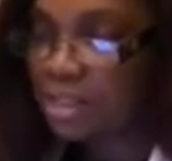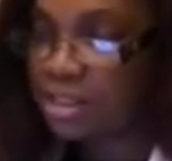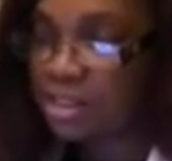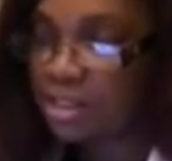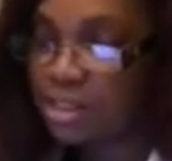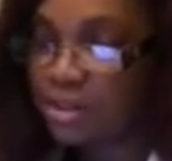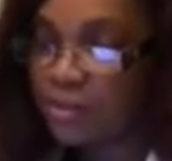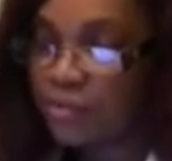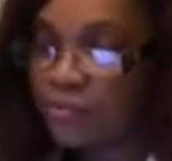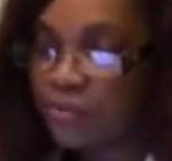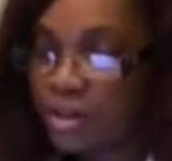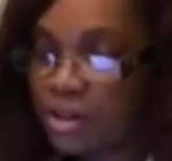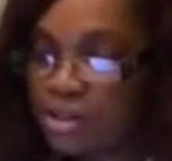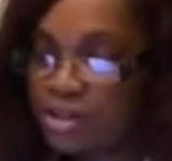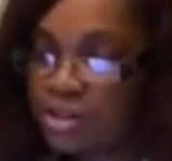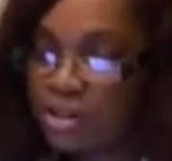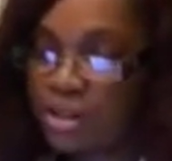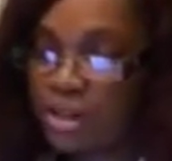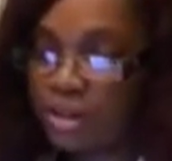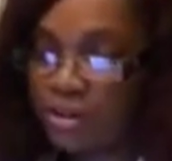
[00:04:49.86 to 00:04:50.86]
until the first
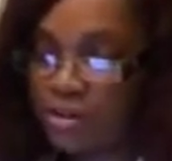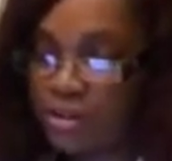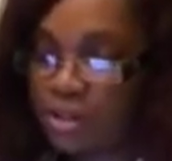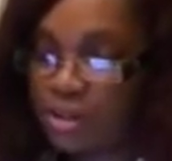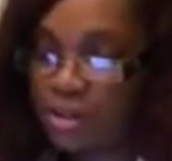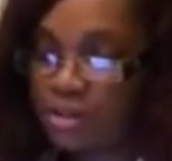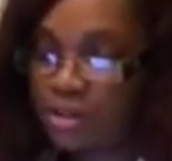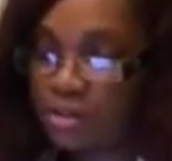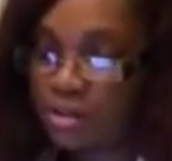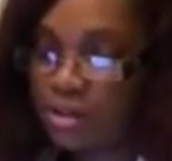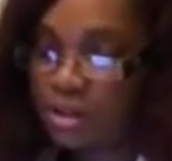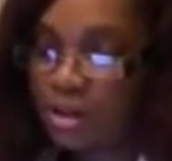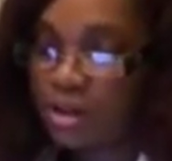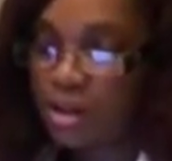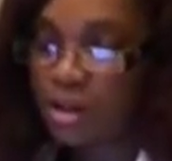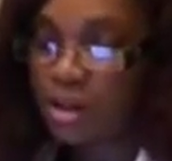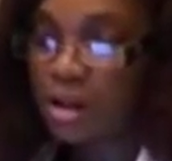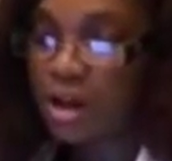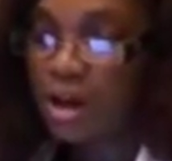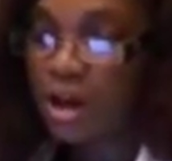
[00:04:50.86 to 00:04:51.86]
occurrence
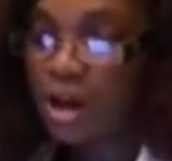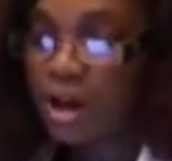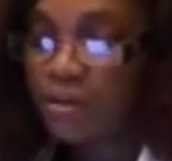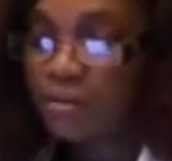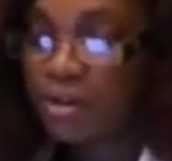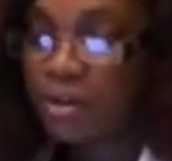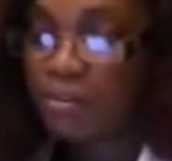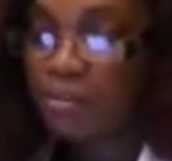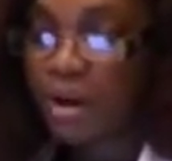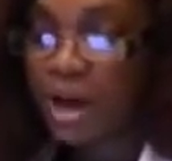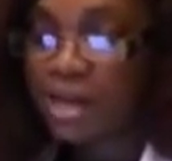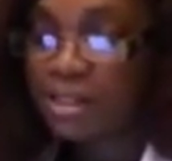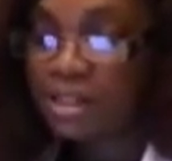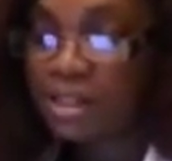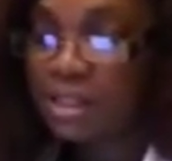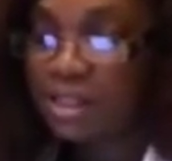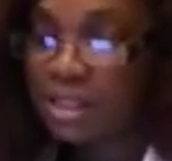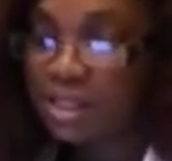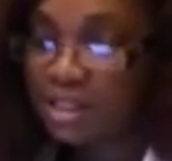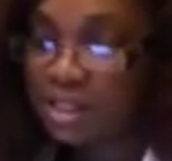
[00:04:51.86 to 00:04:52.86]
of
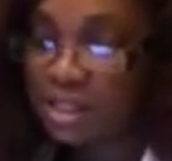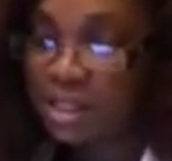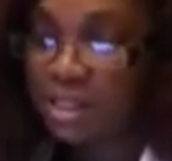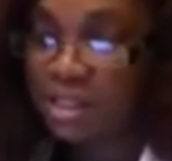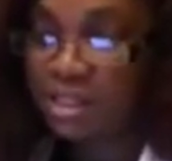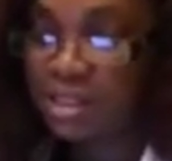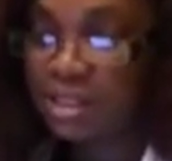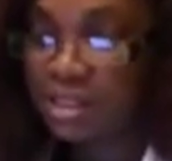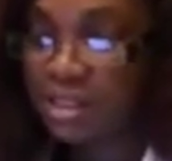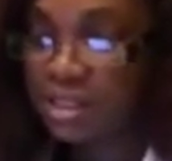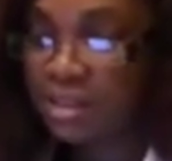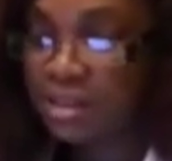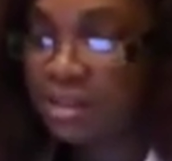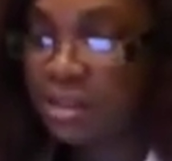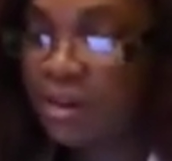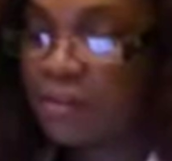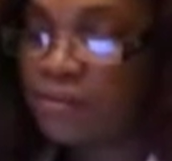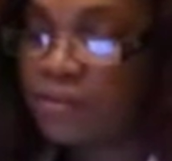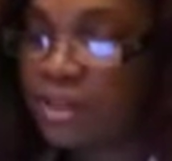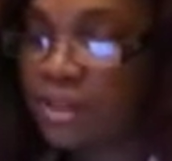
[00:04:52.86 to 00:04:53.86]
composite incidences
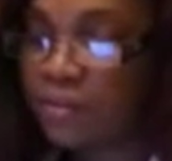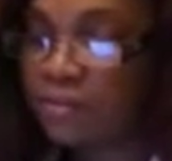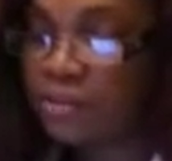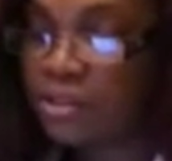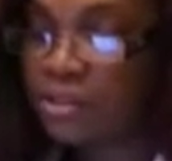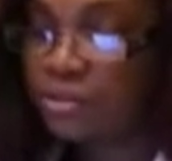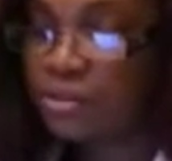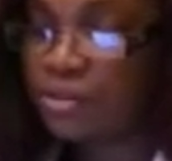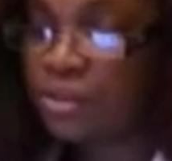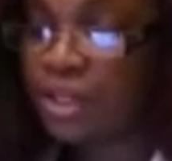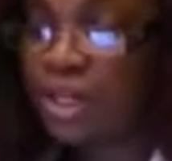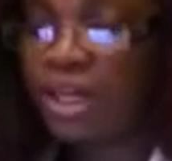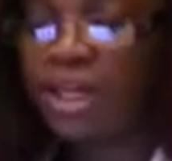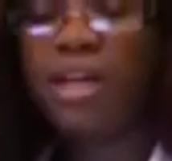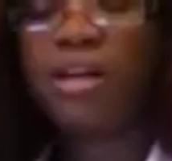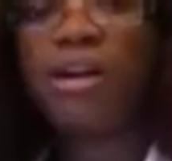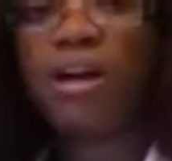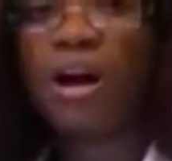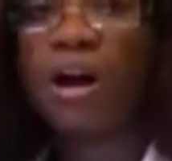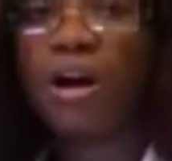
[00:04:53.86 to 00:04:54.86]
of death due to
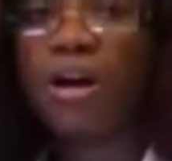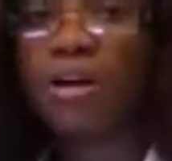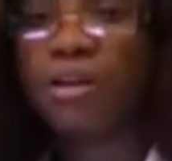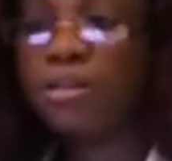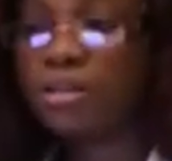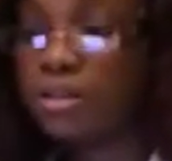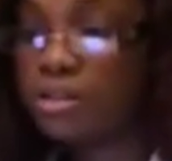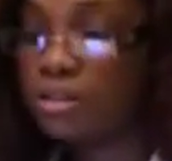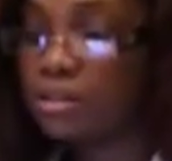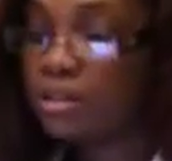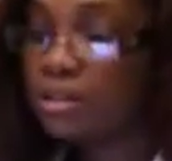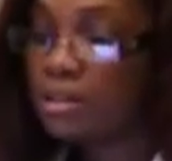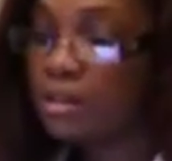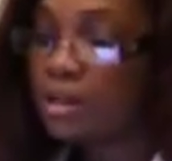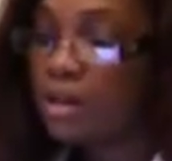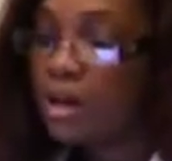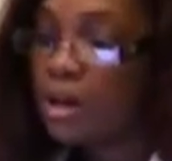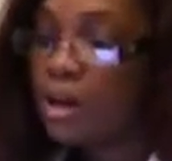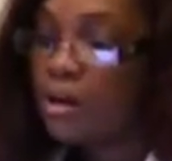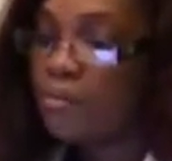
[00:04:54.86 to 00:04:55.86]
any cause,
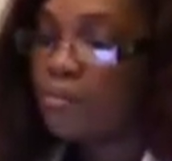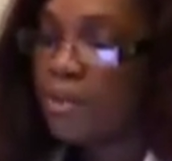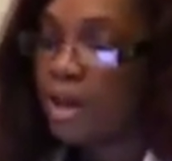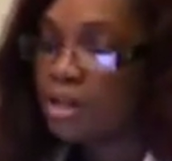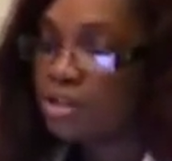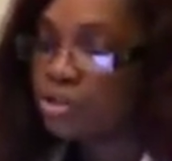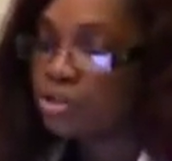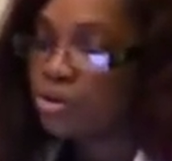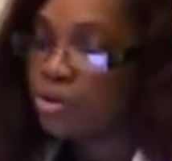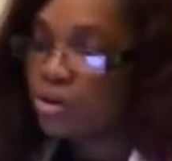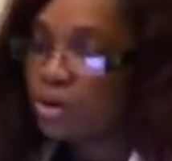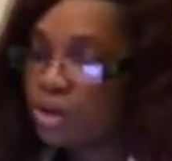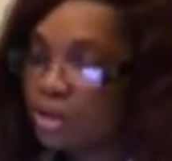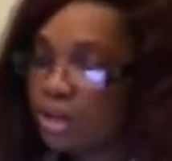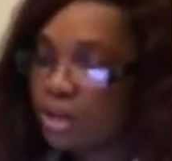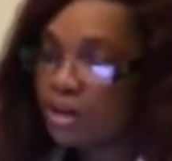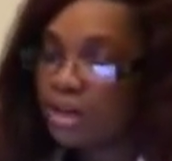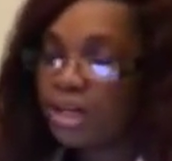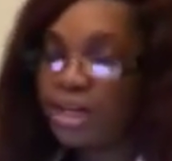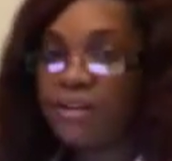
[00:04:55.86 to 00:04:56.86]
major
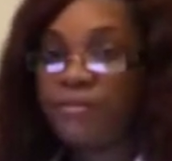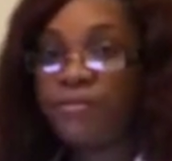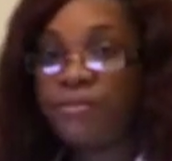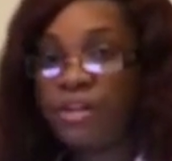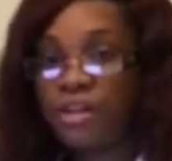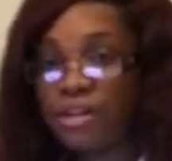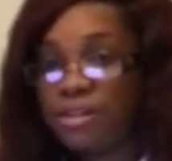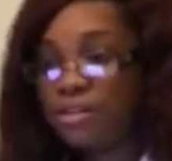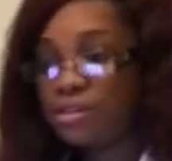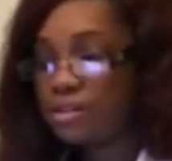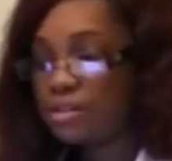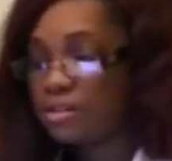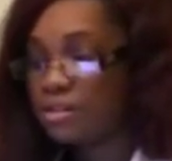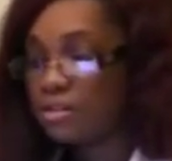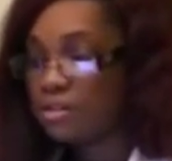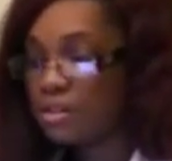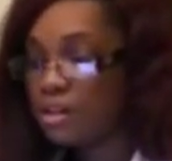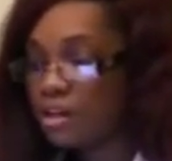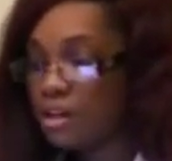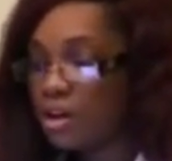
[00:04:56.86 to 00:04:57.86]
coronary events
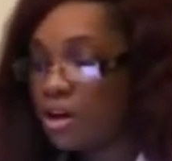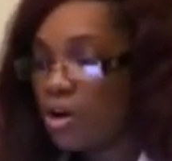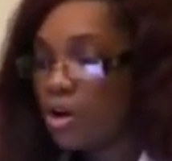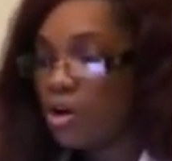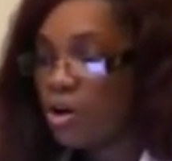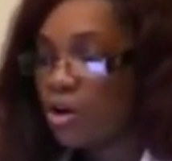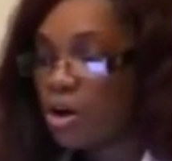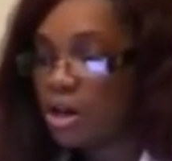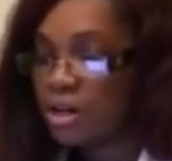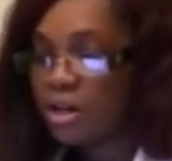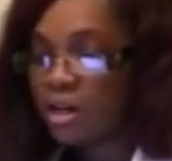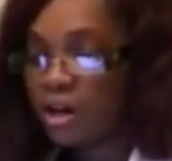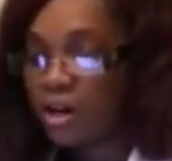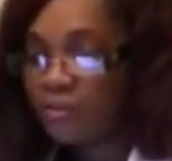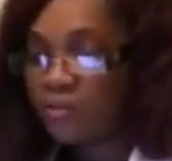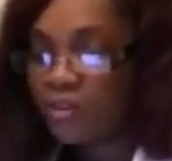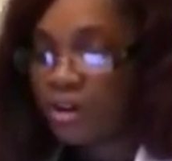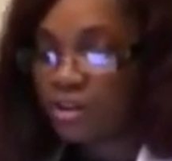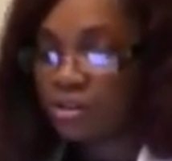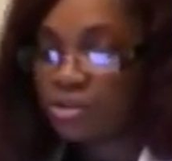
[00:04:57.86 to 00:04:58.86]
or
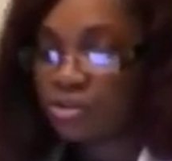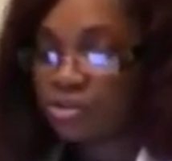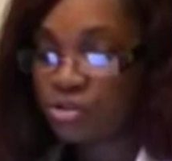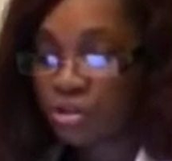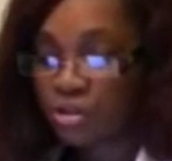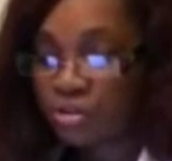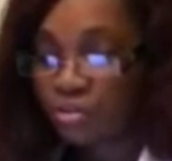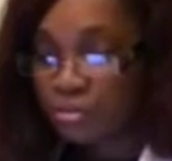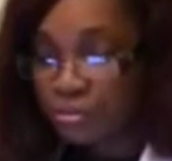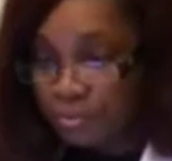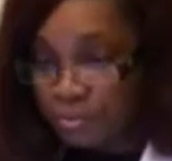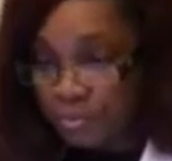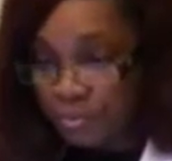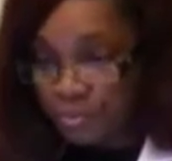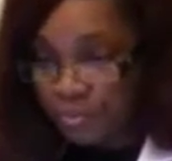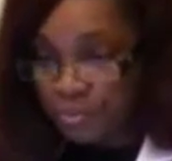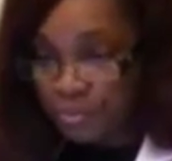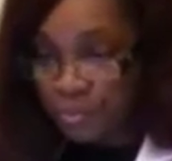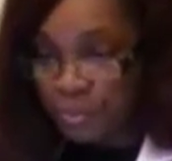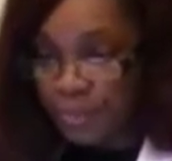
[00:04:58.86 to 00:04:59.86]
non-fatal stroke,
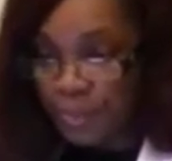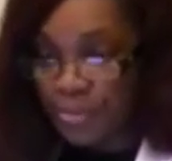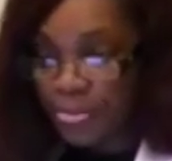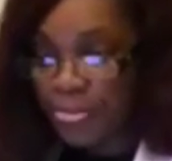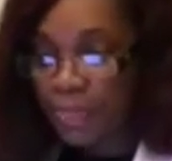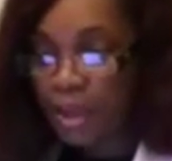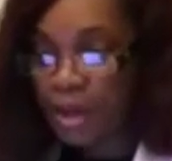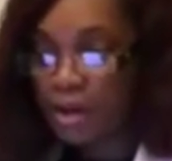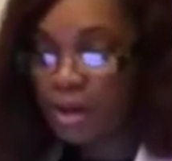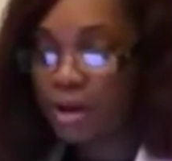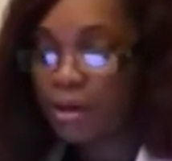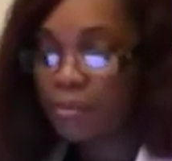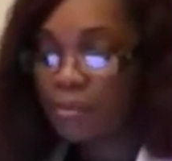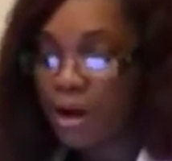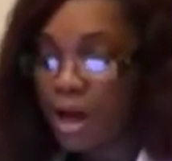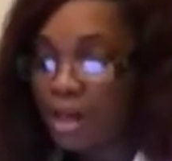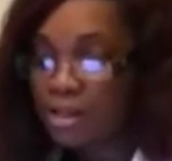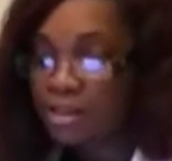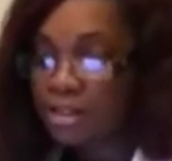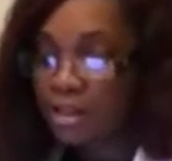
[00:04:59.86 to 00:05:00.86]

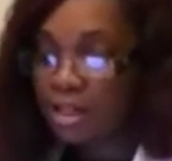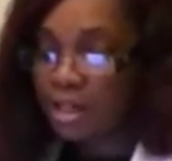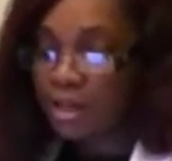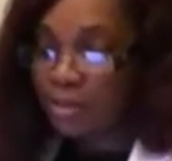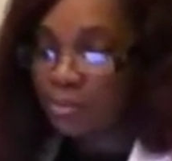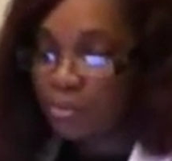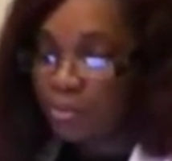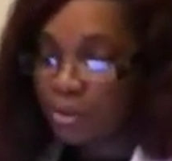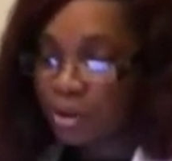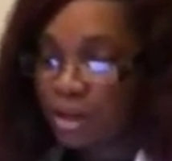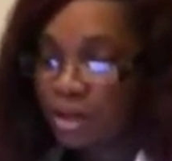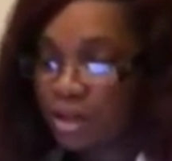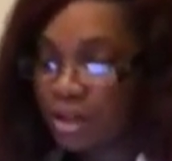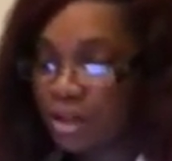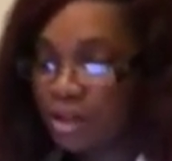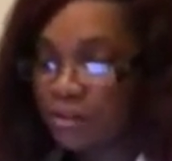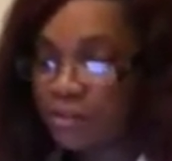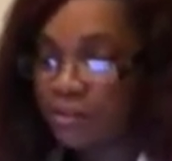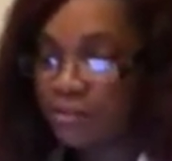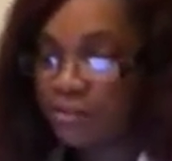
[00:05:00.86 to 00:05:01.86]
composite endpoint
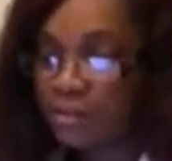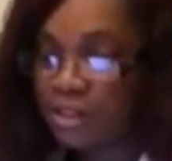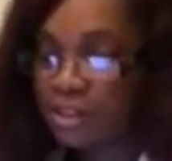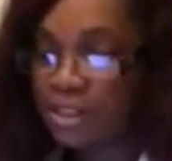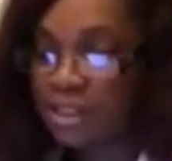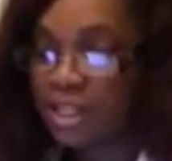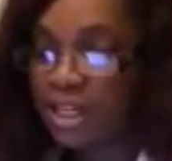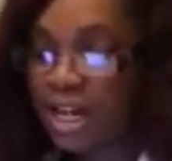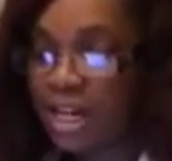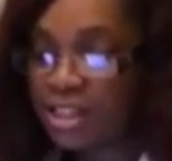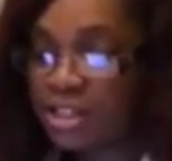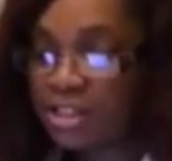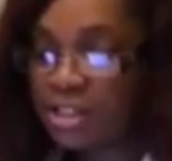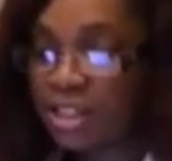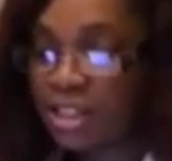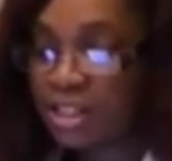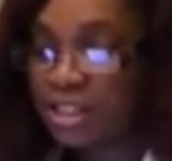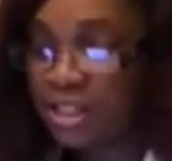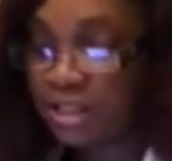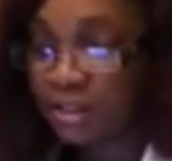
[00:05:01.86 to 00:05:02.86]
of
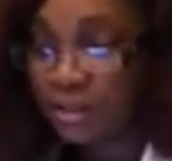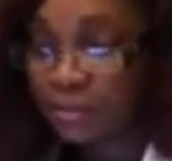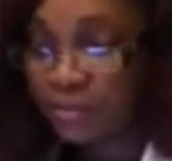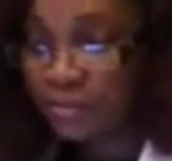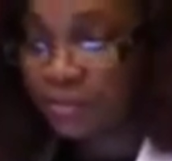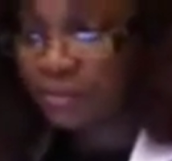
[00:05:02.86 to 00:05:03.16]
CHD death,